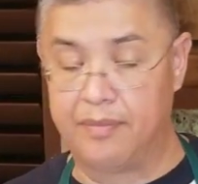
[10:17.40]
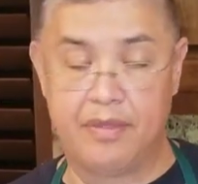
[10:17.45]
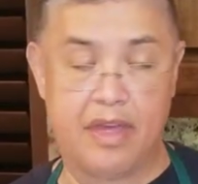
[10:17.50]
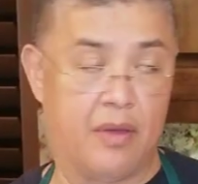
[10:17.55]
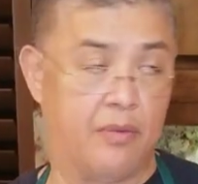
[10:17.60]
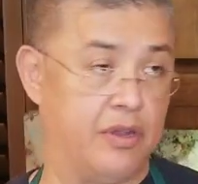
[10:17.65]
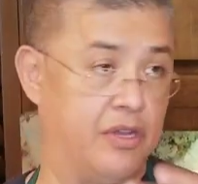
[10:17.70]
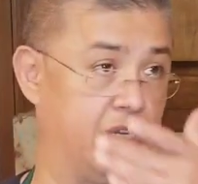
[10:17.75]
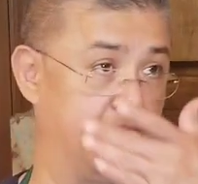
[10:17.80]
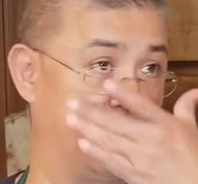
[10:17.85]
that
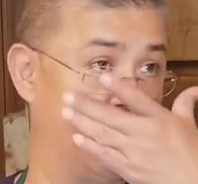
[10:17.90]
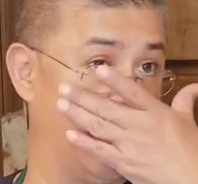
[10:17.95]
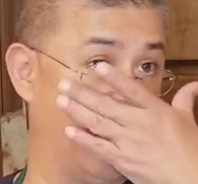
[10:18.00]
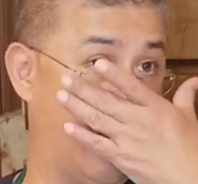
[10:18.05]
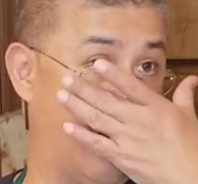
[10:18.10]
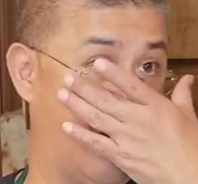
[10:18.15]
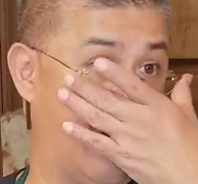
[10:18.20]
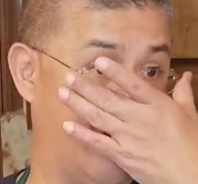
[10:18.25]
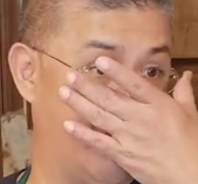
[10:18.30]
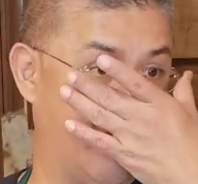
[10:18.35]
way you see how
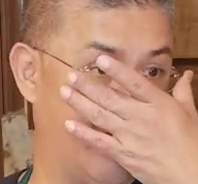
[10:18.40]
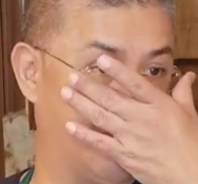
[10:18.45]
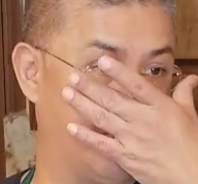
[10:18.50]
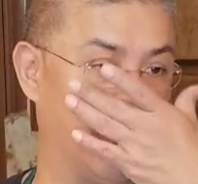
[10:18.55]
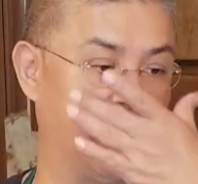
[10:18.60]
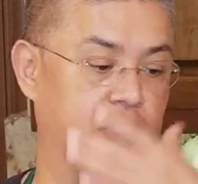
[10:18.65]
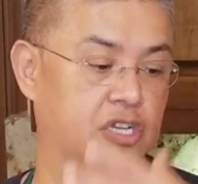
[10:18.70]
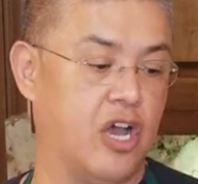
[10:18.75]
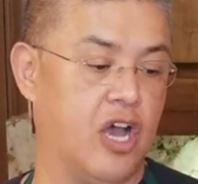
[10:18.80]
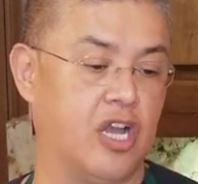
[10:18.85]
I make my
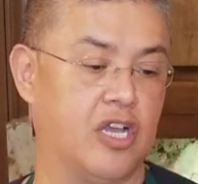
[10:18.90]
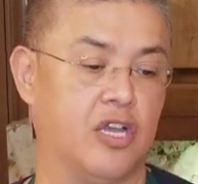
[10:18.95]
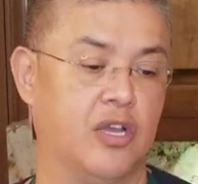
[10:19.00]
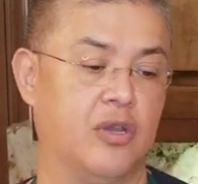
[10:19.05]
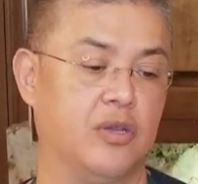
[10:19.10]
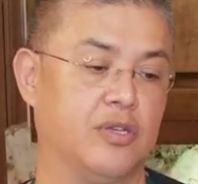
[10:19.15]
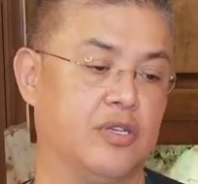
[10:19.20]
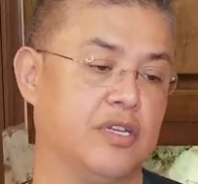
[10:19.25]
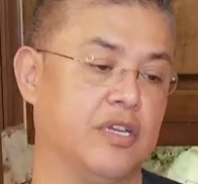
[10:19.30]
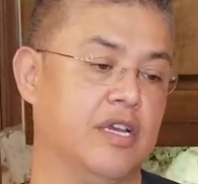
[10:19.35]

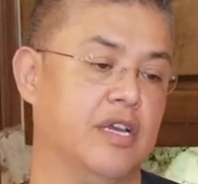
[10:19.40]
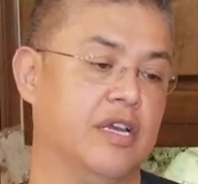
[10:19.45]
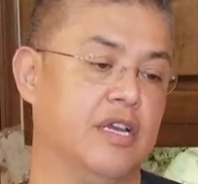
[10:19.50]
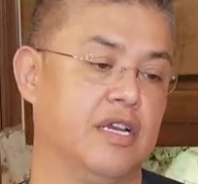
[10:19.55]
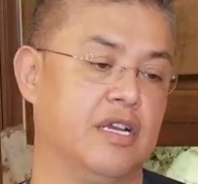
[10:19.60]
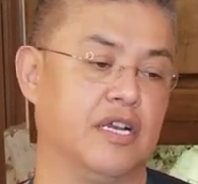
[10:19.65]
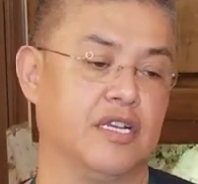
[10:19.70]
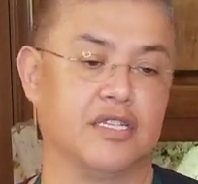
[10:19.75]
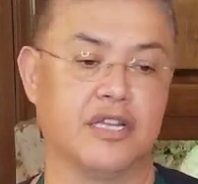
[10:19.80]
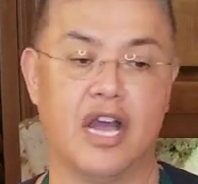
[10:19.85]
tacos.
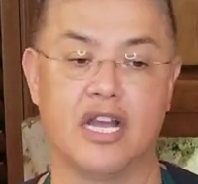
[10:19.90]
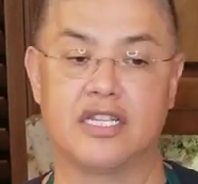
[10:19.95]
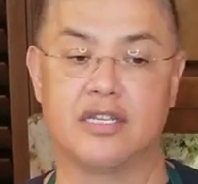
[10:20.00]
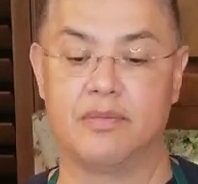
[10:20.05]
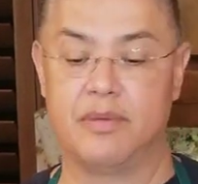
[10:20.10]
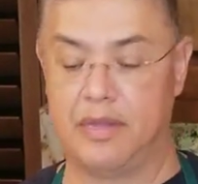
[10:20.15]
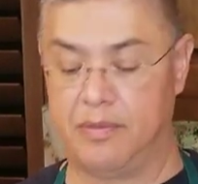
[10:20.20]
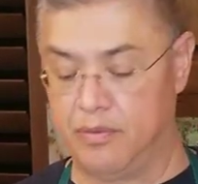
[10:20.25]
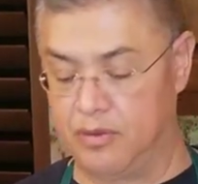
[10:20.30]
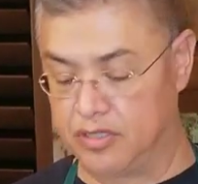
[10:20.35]
Because lots of
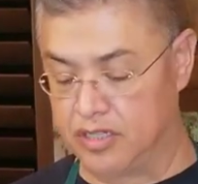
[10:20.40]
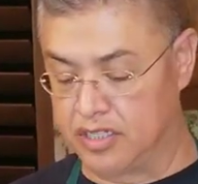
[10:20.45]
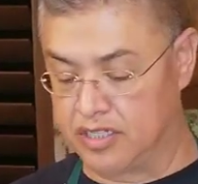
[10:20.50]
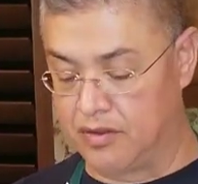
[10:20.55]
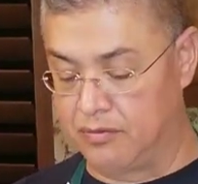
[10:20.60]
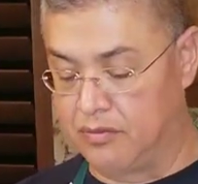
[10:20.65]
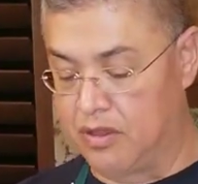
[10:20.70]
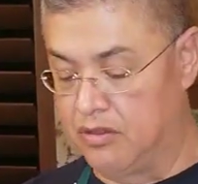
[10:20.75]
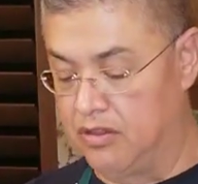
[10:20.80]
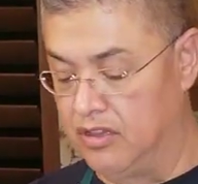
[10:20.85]
people just
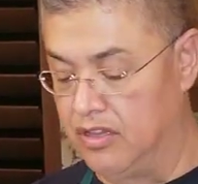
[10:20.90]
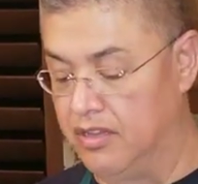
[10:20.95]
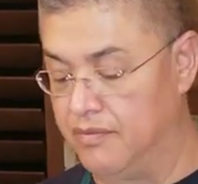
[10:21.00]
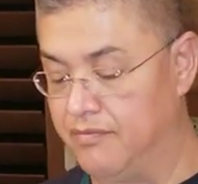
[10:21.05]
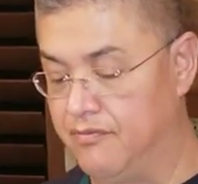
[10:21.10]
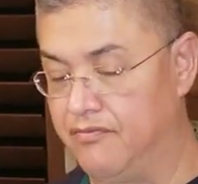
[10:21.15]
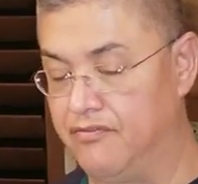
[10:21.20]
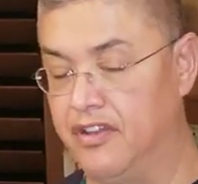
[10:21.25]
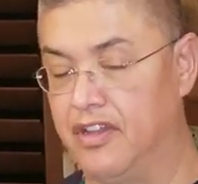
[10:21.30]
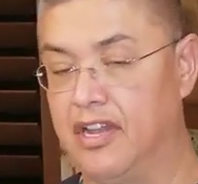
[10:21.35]

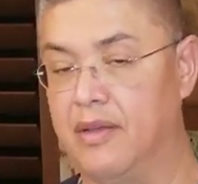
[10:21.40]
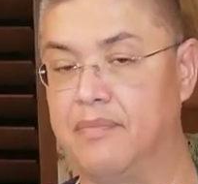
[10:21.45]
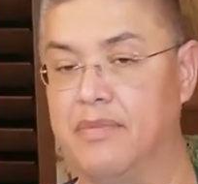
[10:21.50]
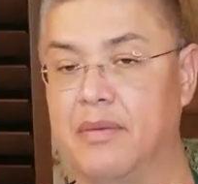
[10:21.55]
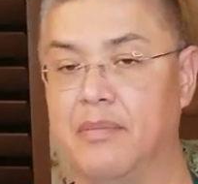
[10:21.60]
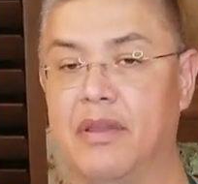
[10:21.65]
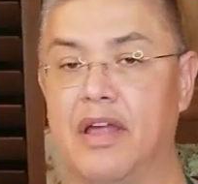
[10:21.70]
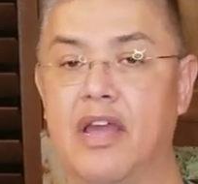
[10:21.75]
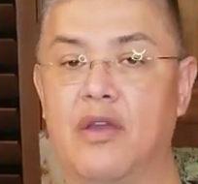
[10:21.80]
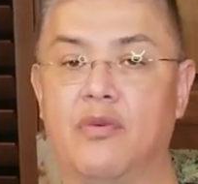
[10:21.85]
fill up the
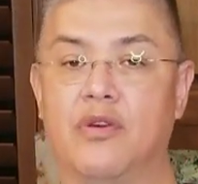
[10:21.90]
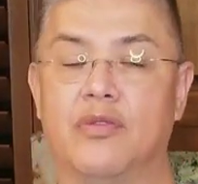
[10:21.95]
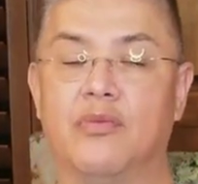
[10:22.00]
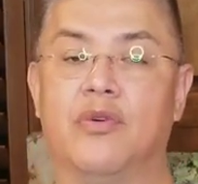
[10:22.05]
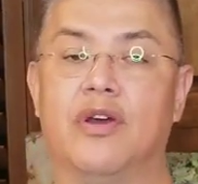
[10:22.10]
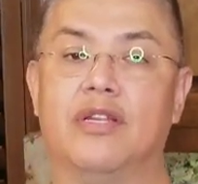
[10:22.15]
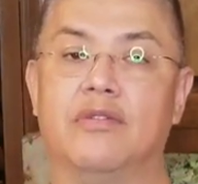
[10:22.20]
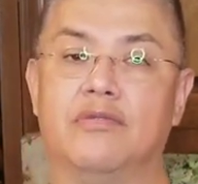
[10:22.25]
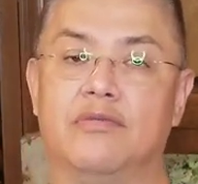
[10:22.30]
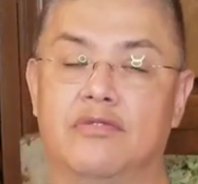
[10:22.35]
plate with
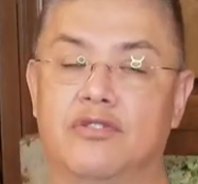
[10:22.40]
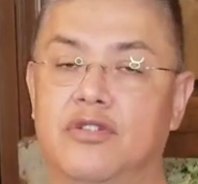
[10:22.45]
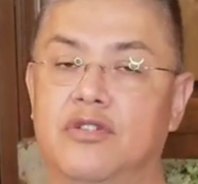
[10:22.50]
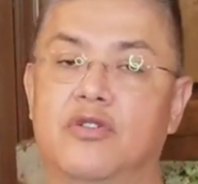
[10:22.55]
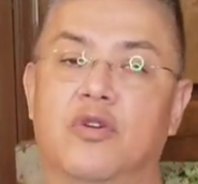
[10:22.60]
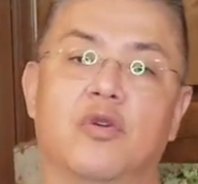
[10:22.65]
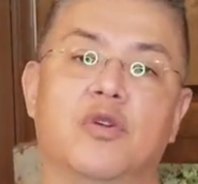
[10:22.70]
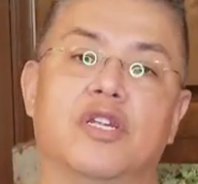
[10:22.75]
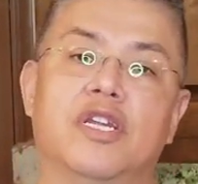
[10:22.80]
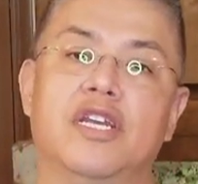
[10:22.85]
one
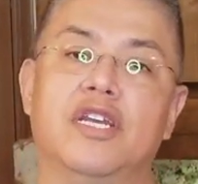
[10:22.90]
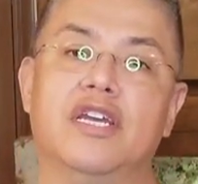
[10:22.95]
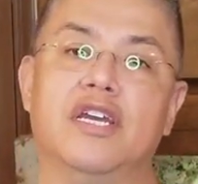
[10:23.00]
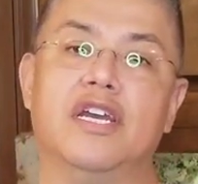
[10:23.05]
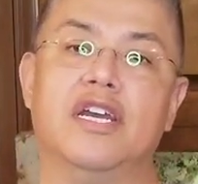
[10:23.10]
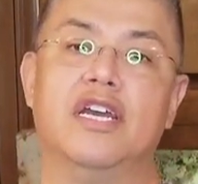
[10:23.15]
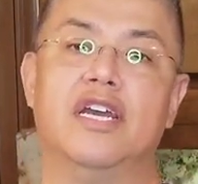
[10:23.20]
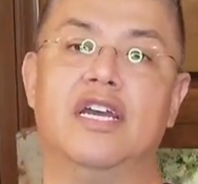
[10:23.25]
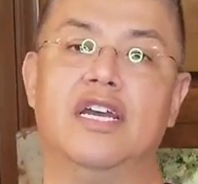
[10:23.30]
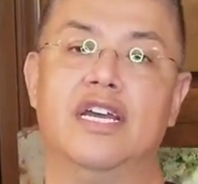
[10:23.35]
tortilla,
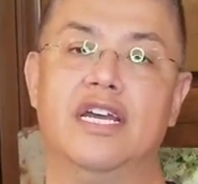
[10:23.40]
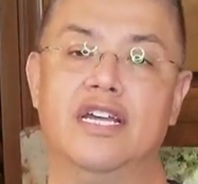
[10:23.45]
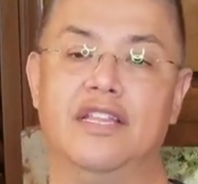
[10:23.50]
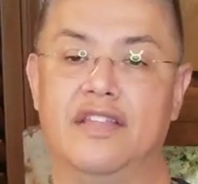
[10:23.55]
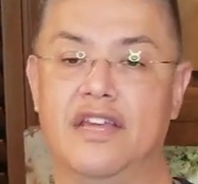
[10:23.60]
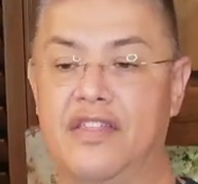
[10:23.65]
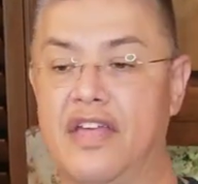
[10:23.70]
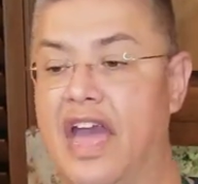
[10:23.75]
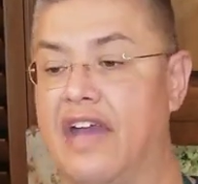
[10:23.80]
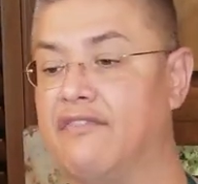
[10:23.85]

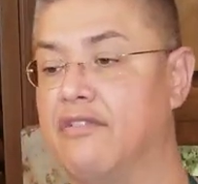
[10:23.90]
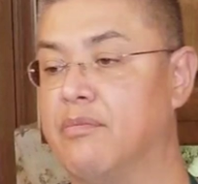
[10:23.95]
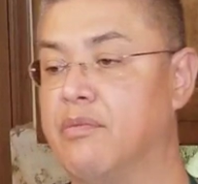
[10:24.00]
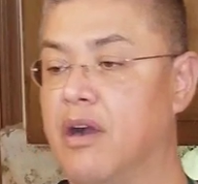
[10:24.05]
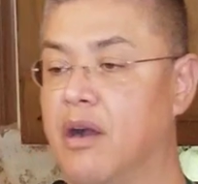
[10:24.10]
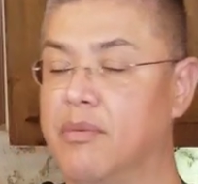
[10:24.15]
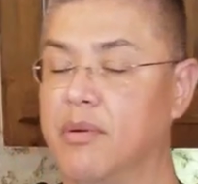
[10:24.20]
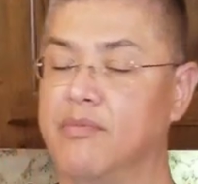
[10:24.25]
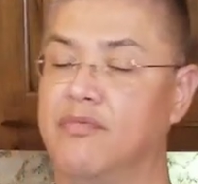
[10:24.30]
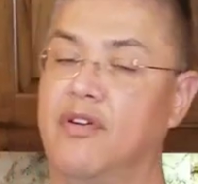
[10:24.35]
and they have a
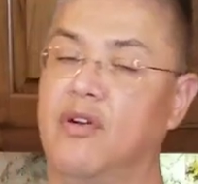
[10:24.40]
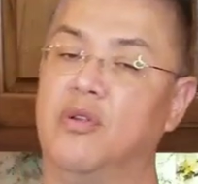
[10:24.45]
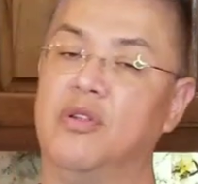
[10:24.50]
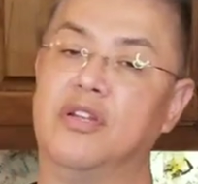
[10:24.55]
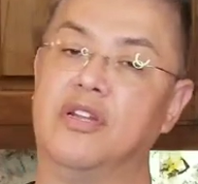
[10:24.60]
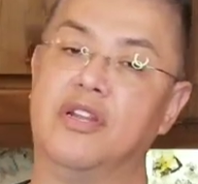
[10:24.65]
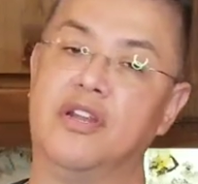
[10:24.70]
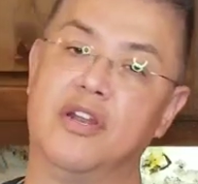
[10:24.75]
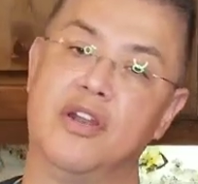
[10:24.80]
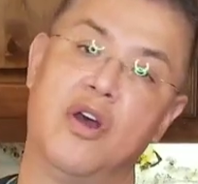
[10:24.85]
problem folding
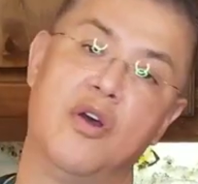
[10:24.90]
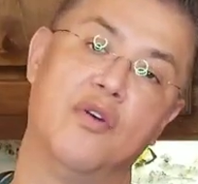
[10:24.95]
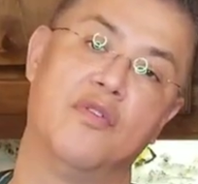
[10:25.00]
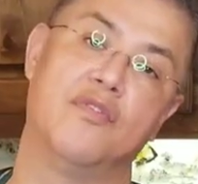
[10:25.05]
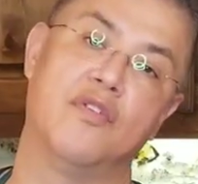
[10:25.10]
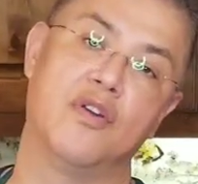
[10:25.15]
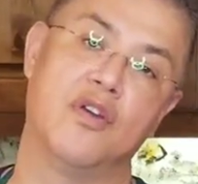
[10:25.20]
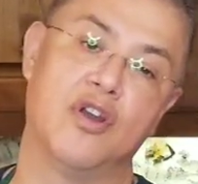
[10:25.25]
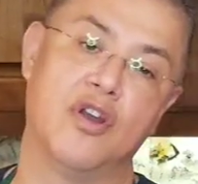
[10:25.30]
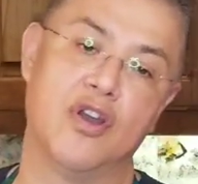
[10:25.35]
it
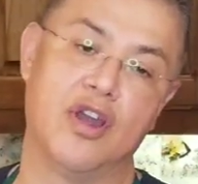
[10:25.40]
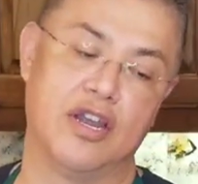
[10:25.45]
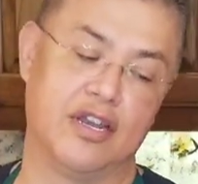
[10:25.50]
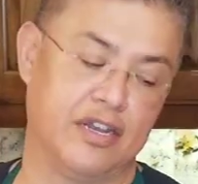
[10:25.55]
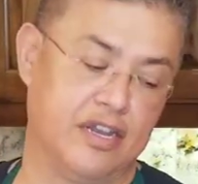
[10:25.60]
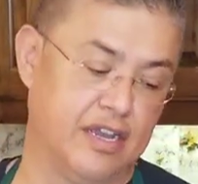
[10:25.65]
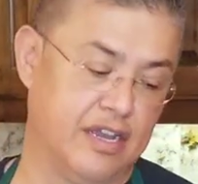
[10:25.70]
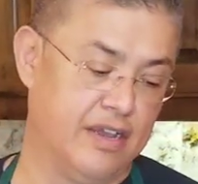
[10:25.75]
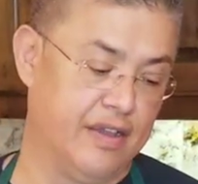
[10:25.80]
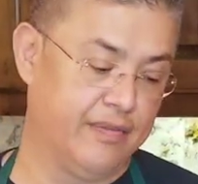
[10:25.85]
over. And,
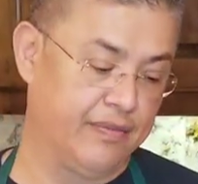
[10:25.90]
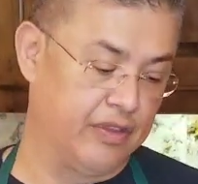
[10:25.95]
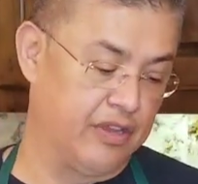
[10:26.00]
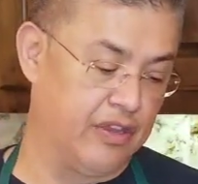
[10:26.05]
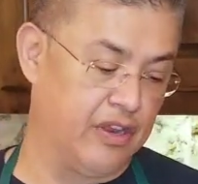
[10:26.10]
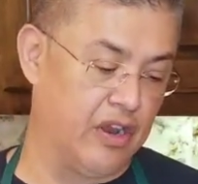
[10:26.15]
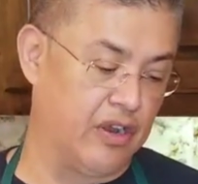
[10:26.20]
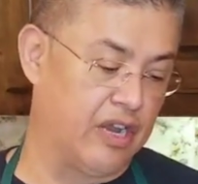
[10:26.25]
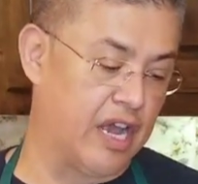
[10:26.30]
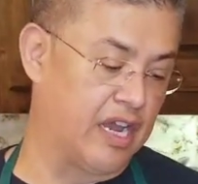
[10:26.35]
you
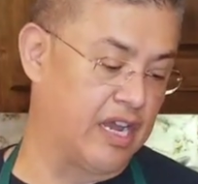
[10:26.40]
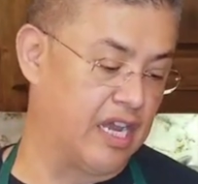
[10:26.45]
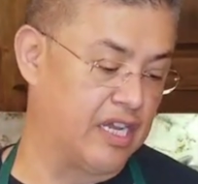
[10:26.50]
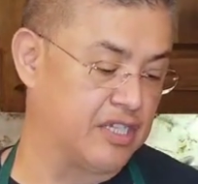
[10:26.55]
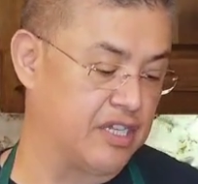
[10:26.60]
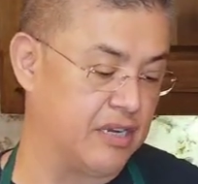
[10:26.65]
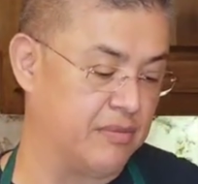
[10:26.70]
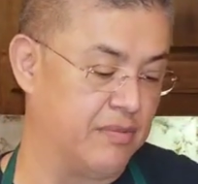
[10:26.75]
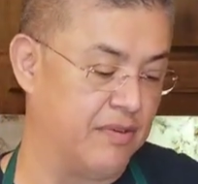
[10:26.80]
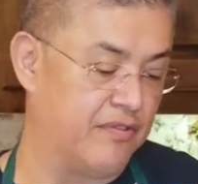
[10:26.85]
know, like I
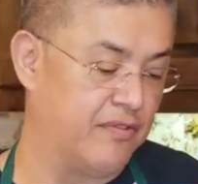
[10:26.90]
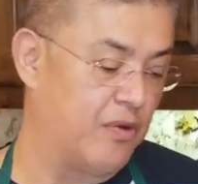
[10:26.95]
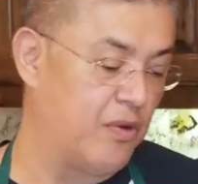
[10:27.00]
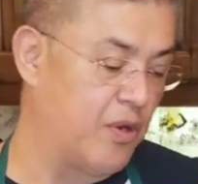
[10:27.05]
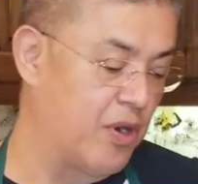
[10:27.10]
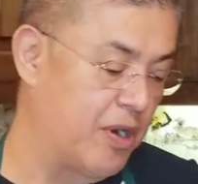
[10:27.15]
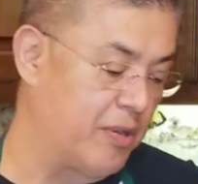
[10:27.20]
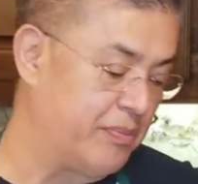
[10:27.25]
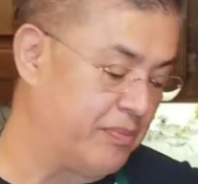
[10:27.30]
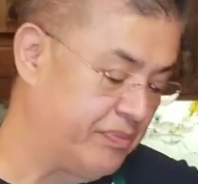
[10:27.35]
said
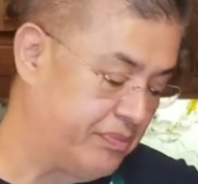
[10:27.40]
before,